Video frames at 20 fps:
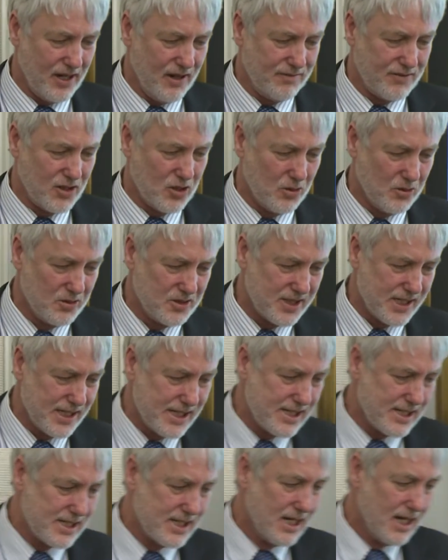of course,
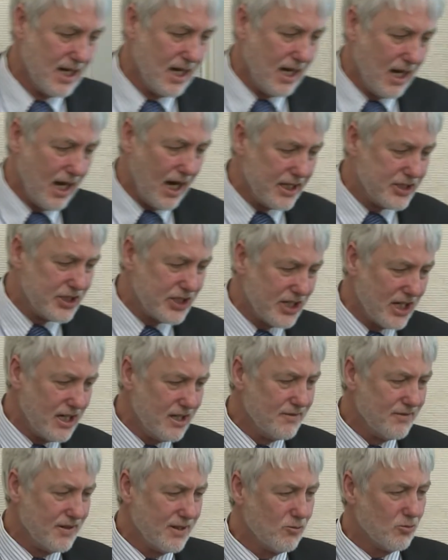is
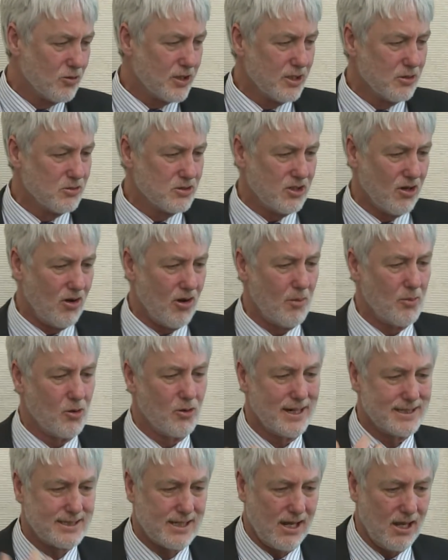achieving real-time, or
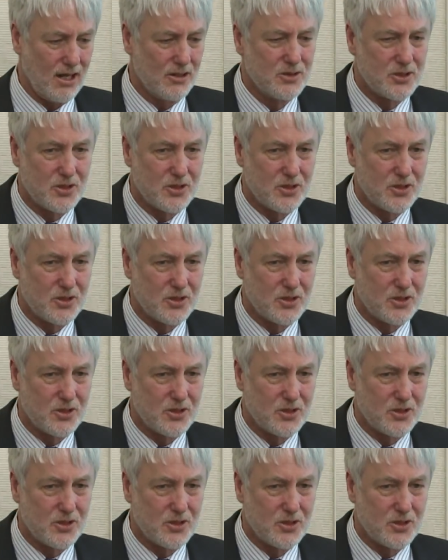as close